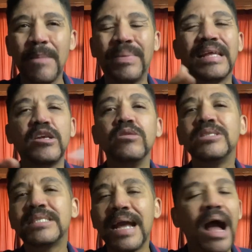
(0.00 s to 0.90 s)
but they don't
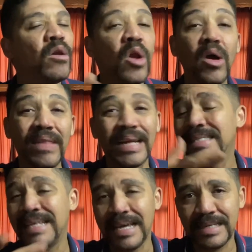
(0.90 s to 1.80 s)
say how long
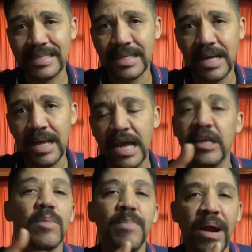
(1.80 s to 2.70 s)
that takes
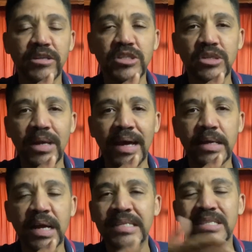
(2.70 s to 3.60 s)
in comparison to
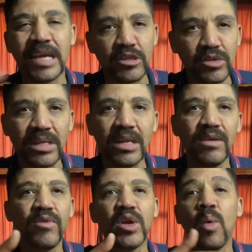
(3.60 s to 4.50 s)
like a scheduled
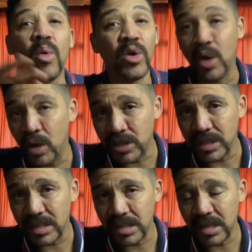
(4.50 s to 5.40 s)
delivery or an
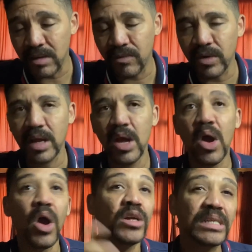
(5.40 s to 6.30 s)
urgent delivery.
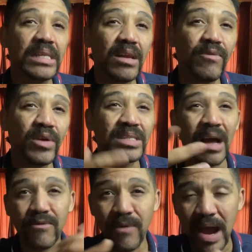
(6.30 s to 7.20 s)
Urgent delivery is
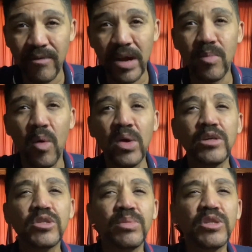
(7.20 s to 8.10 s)
now 5 Rand more. It
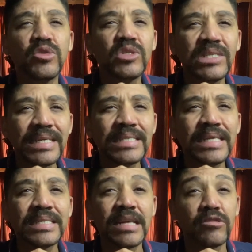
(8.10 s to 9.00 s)
used to be
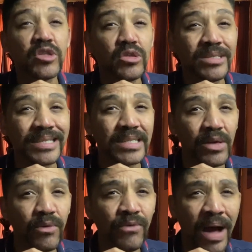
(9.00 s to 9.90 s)
260. It's now
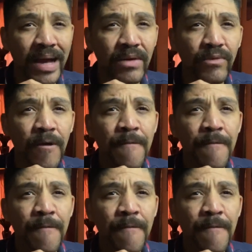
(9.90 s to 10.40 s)
265.